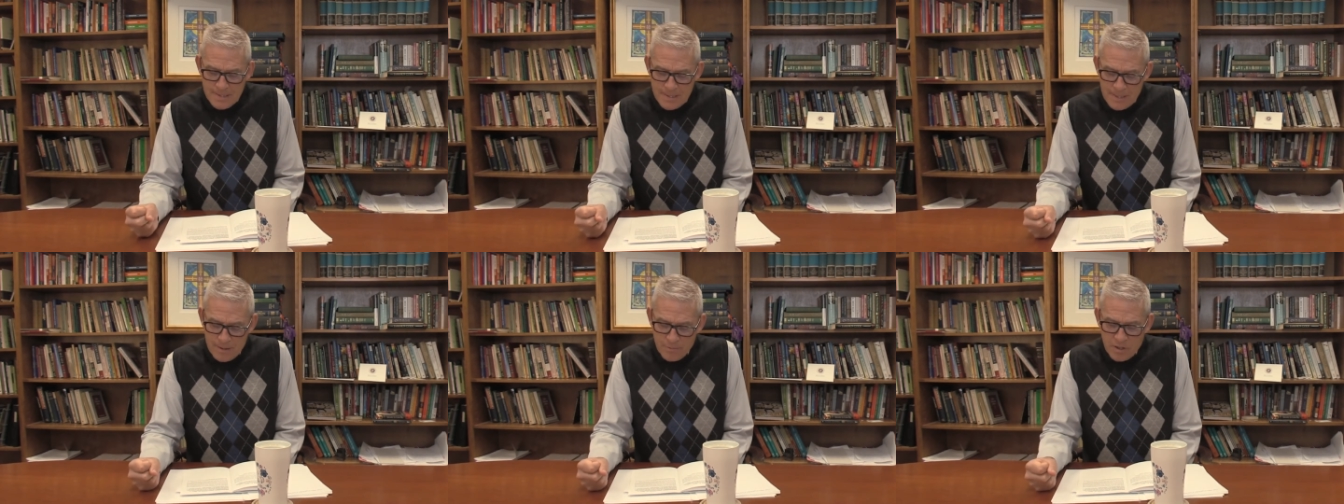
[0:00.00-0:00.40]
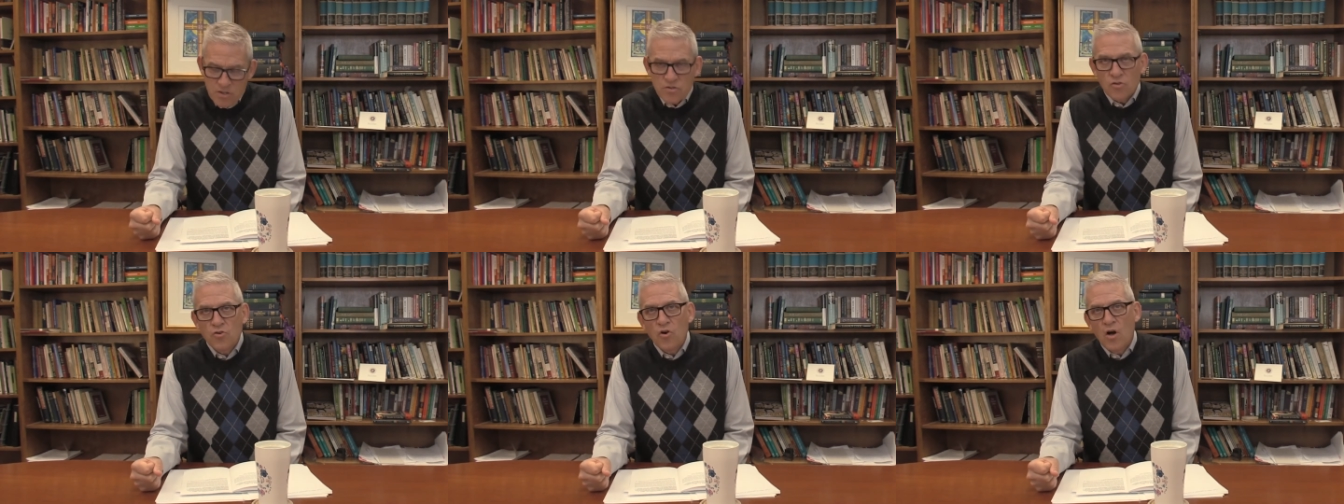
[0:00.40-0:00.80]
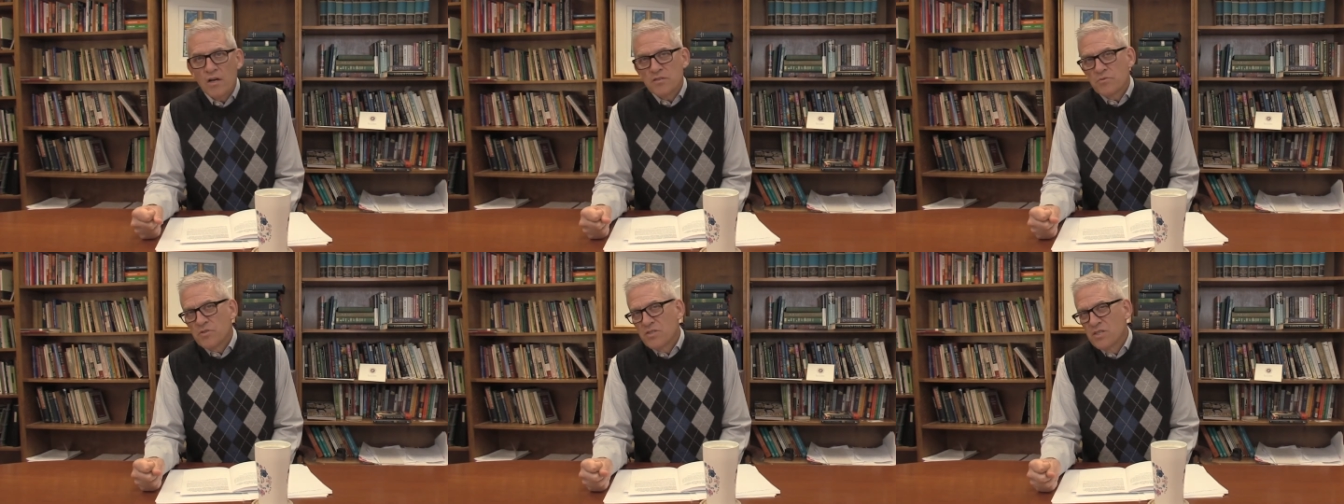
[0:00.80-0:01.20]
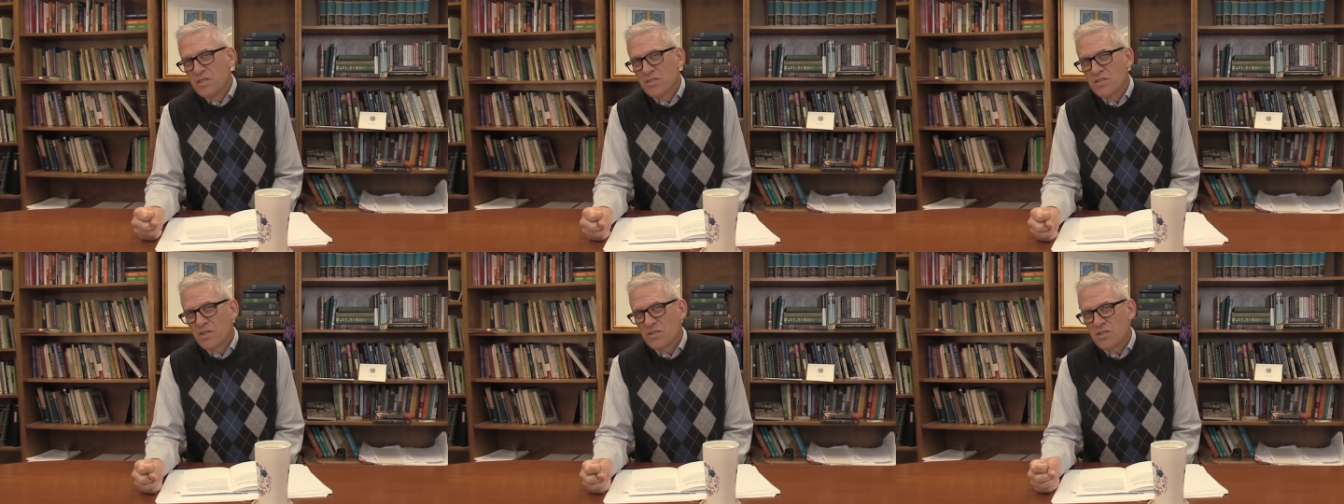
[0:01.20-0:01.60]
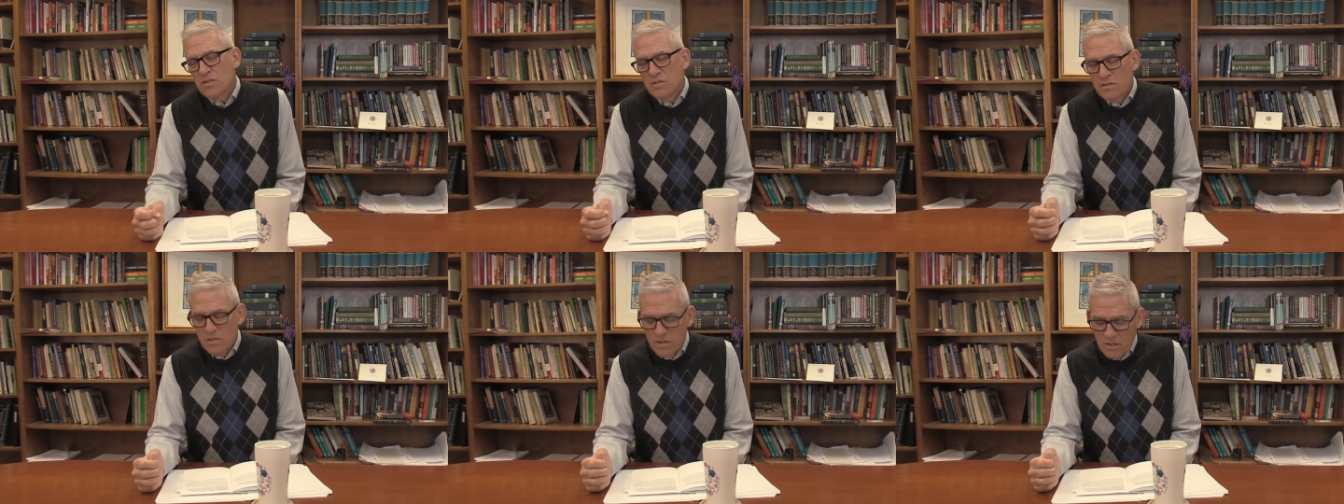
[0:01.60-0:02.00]
uh, because a cross was seen as such
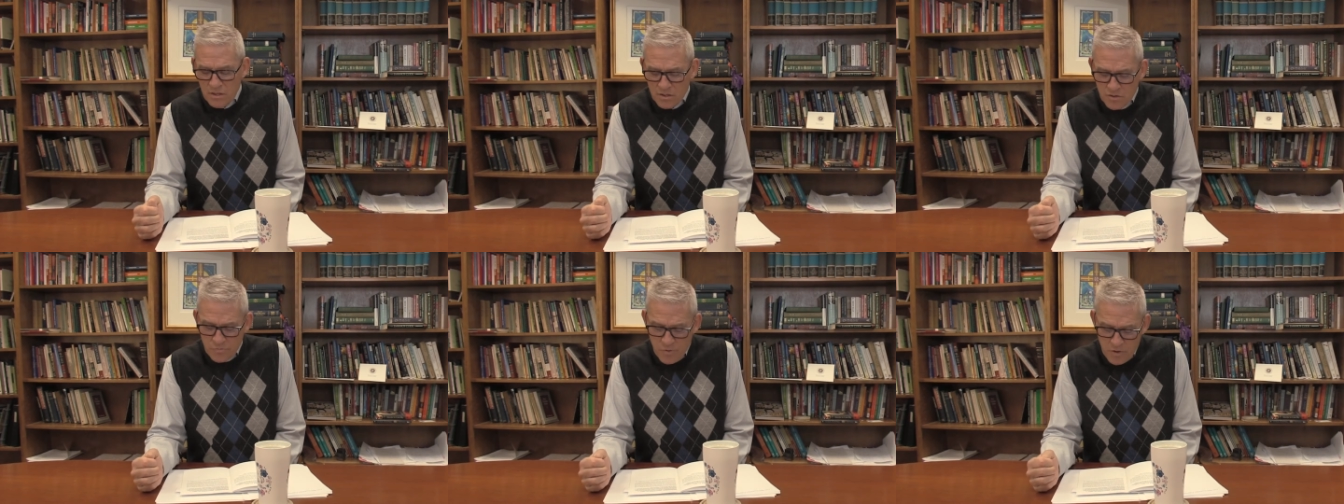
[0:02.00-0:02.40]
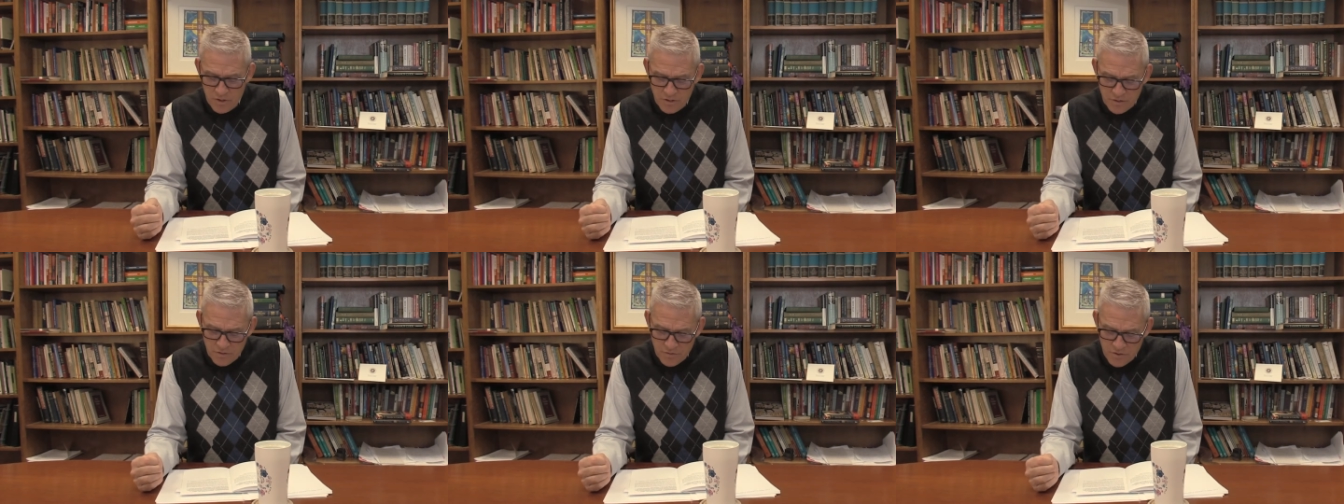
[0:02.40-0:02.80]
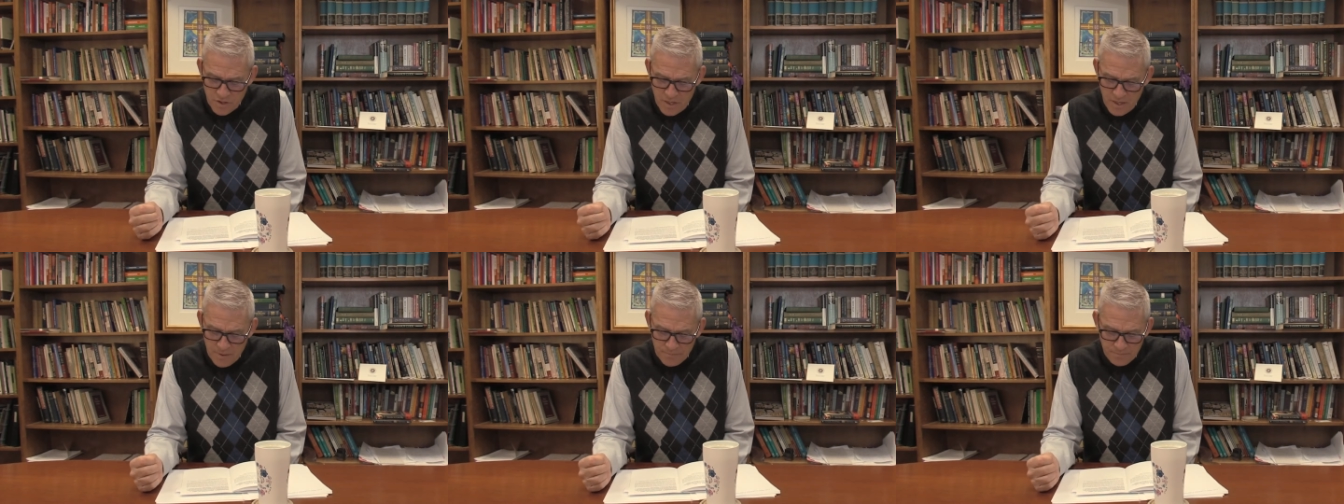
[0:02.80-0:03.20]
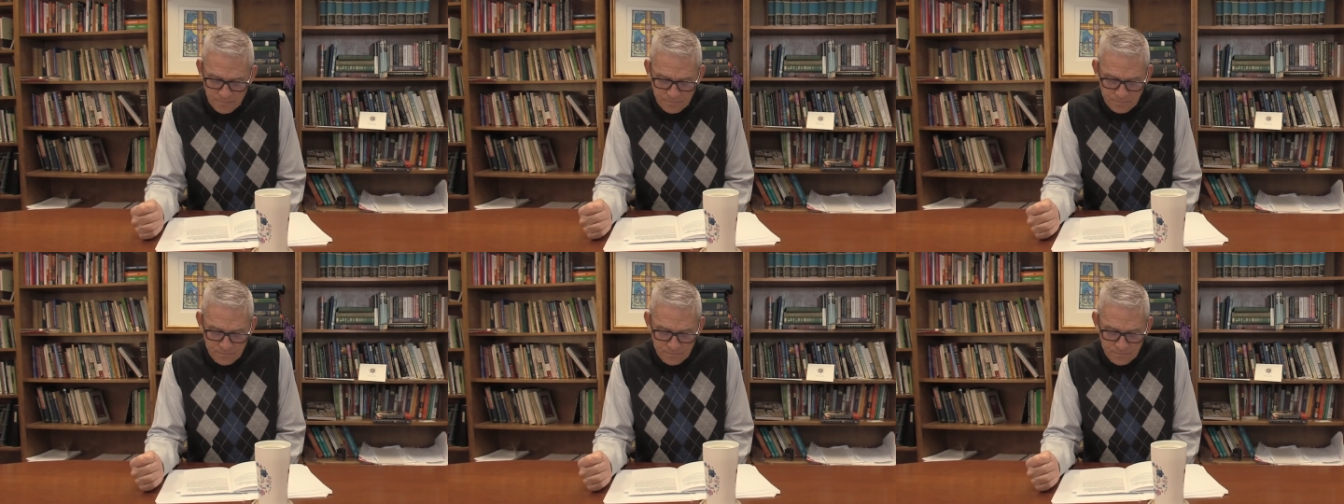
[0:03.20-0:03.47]
an experience of shame.